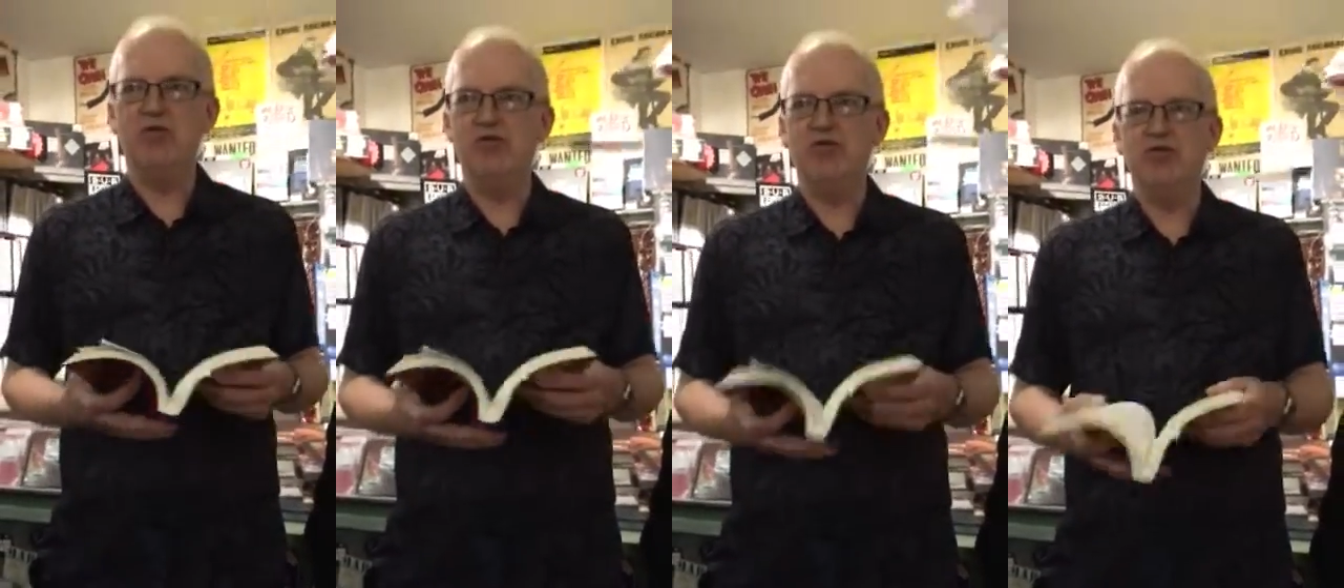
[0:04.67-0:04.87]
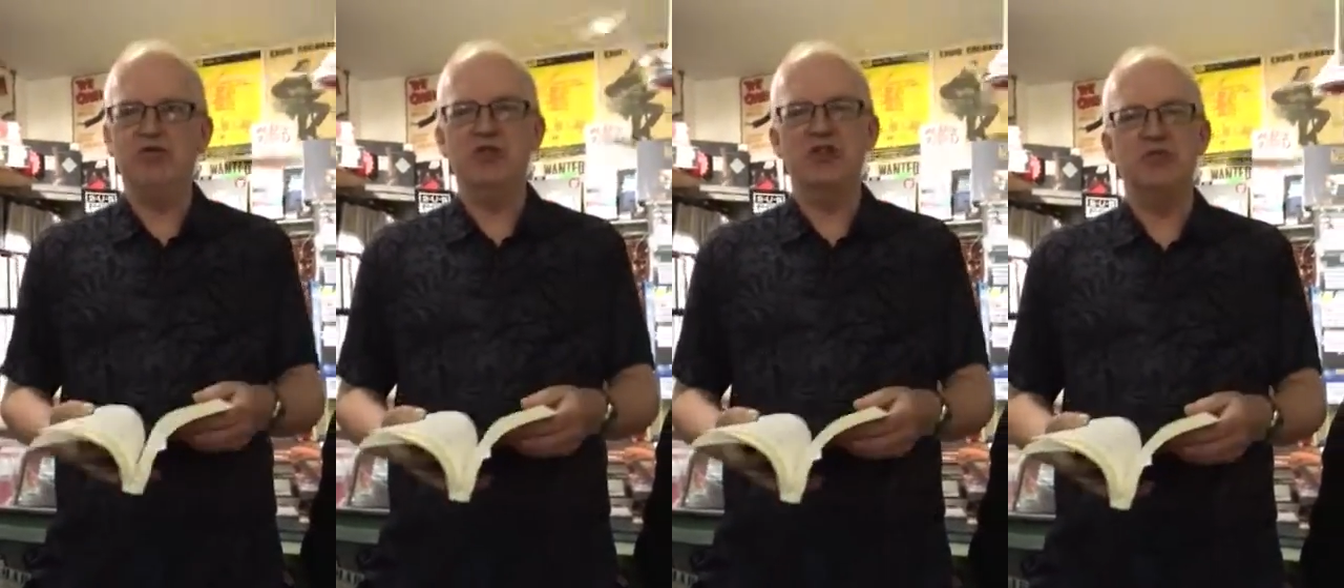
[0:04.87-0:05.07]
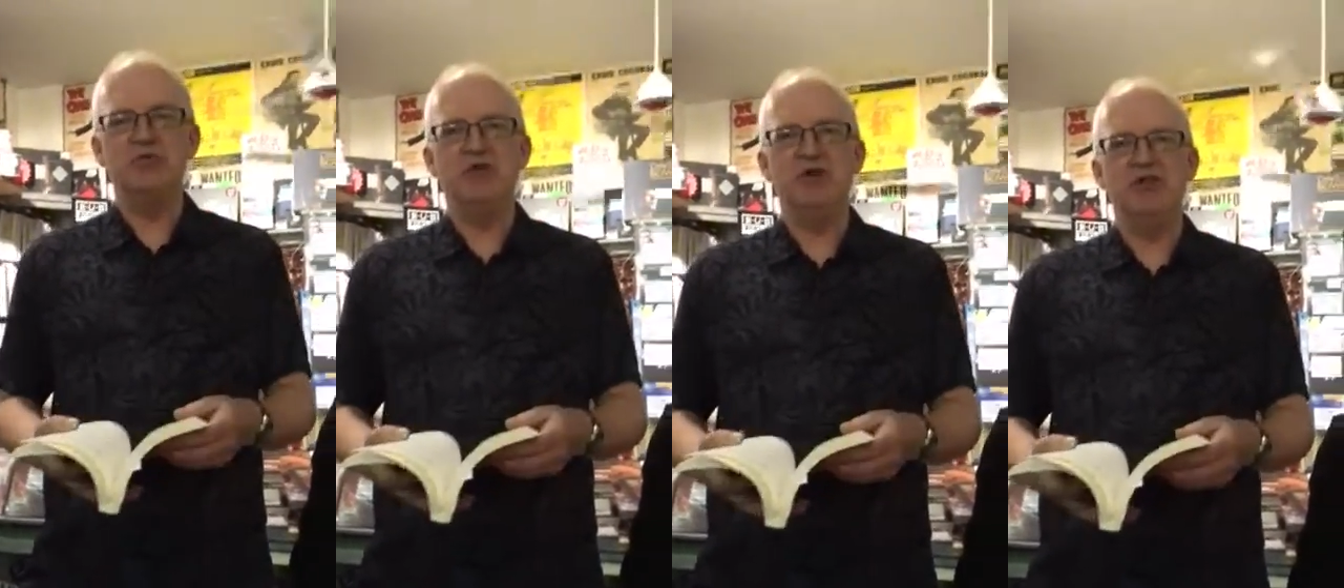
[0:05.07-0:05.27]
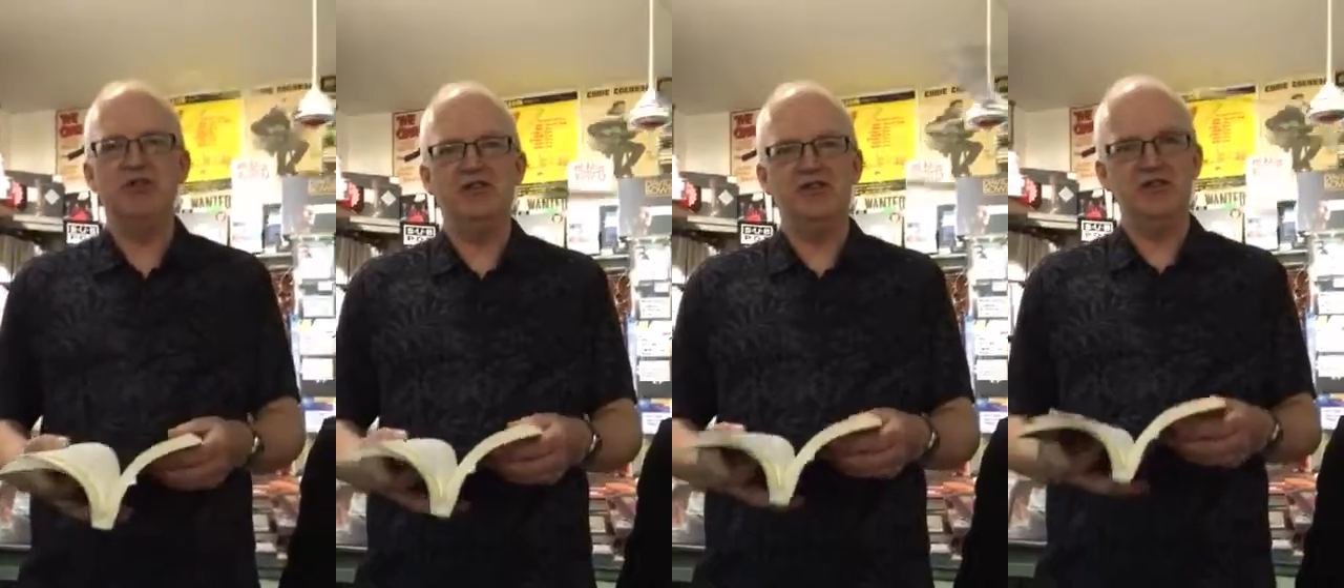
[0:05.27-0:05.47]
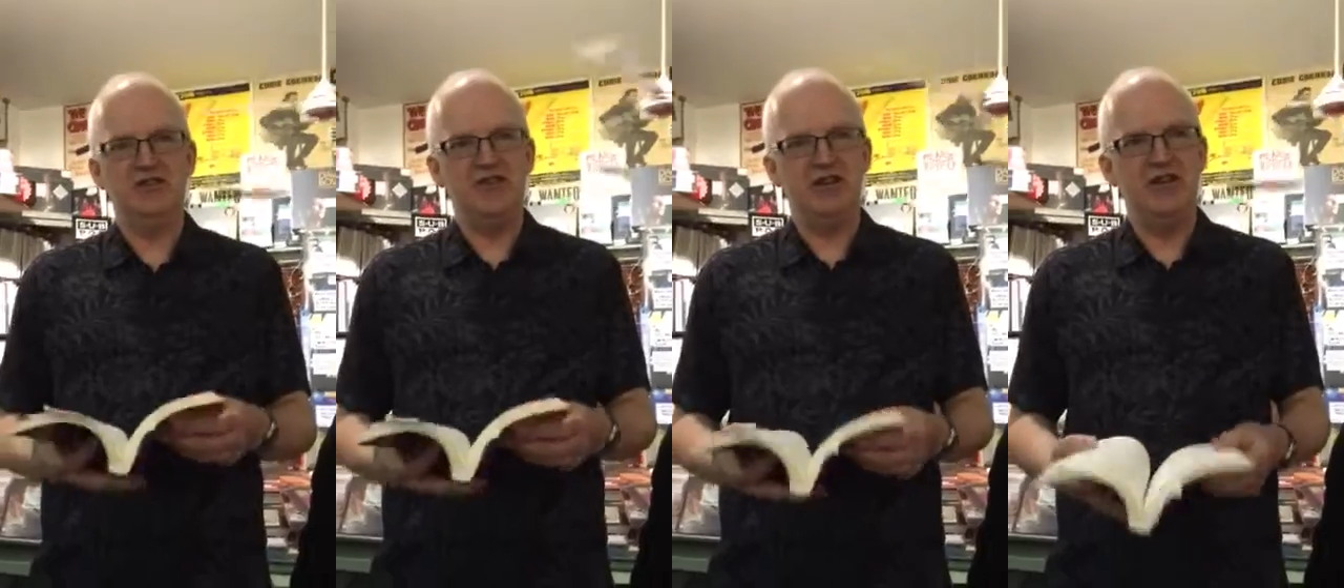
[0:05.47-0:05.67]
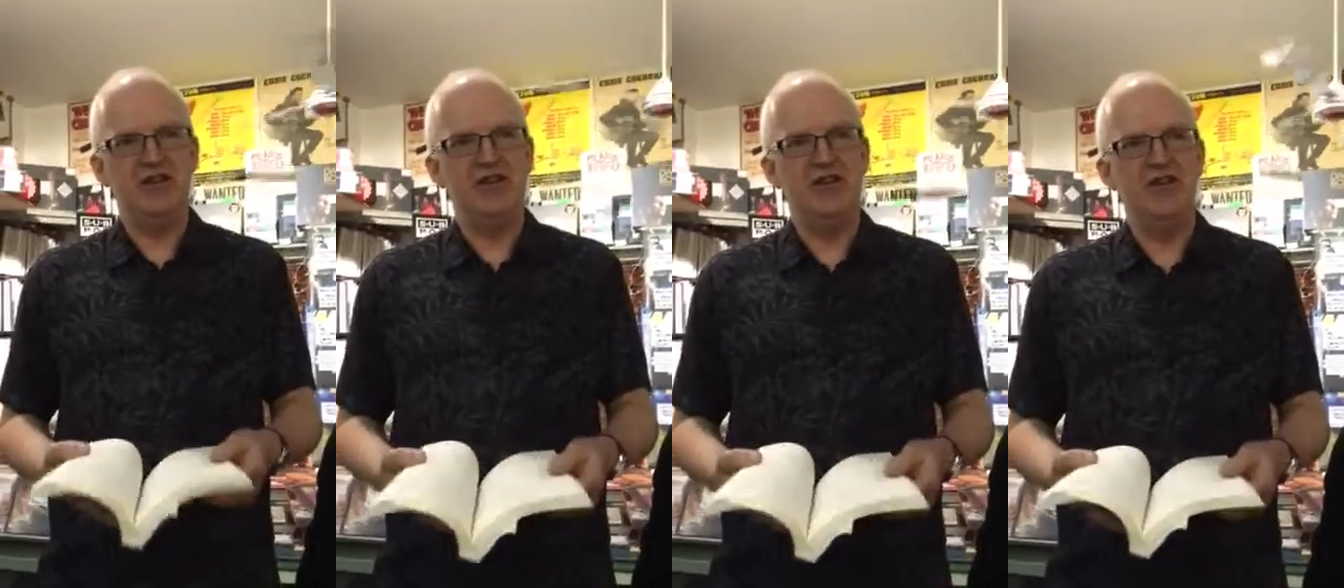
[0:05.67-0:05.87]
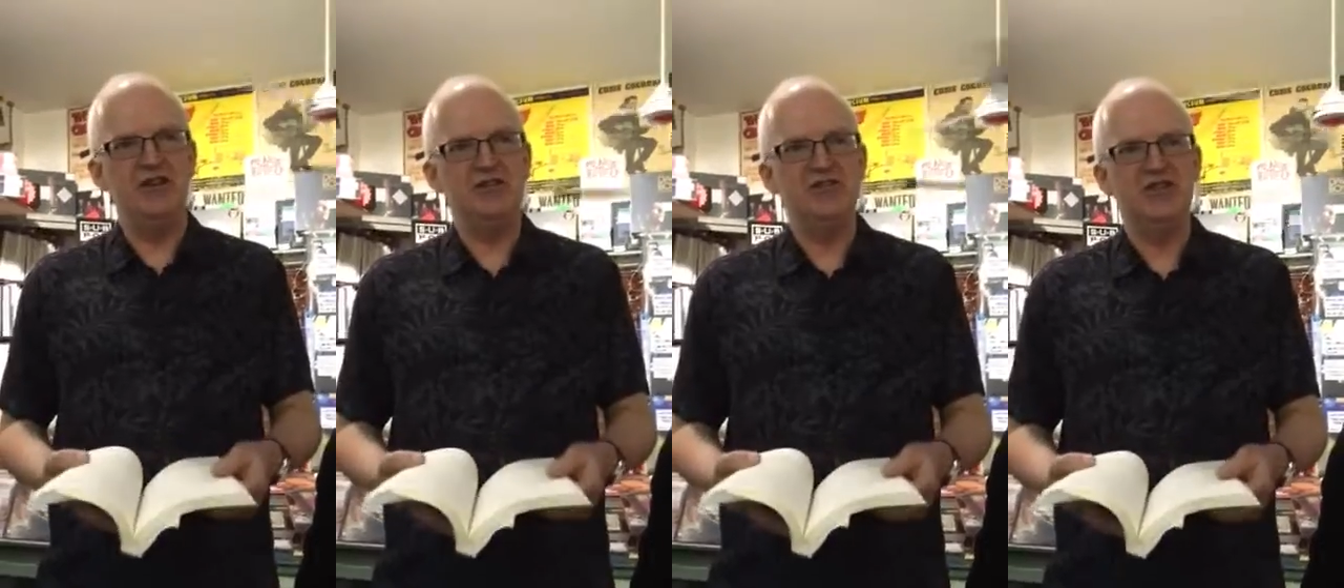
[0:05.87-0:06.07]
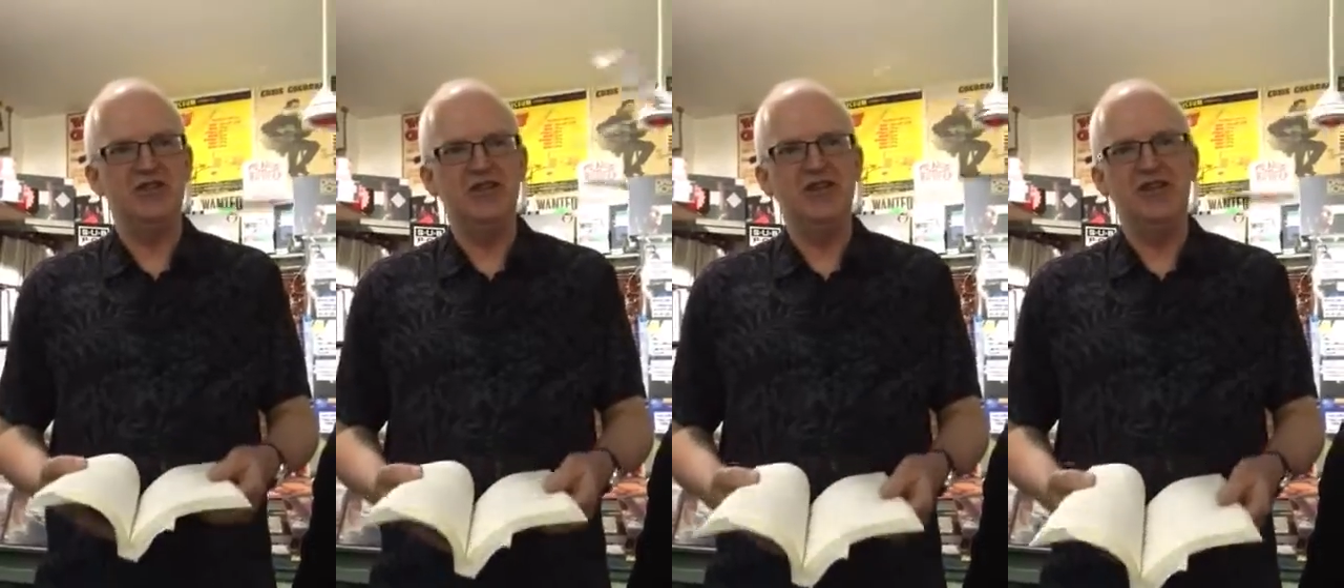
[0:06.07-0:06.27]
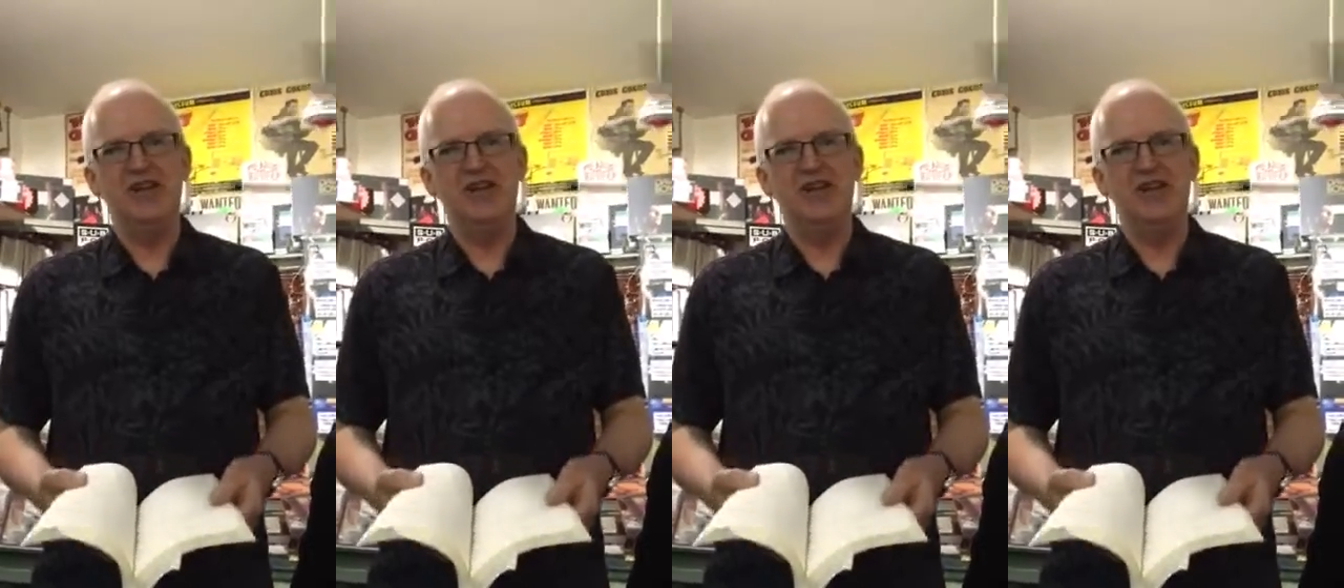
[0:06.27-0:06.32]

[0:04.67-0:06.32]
context, why did I say that,